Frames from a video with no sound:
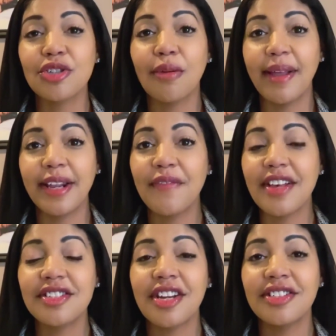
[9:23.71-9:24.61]
Your
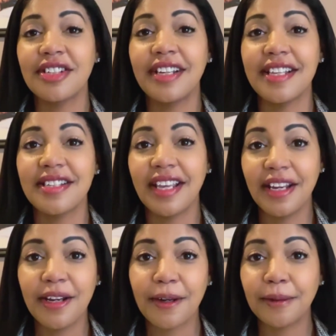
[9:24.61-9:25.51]
manifestation is
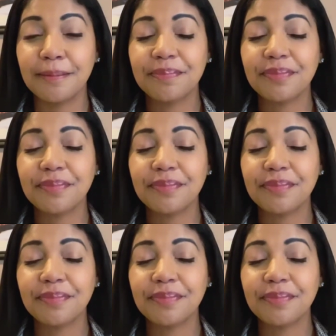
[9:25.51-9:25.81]
here.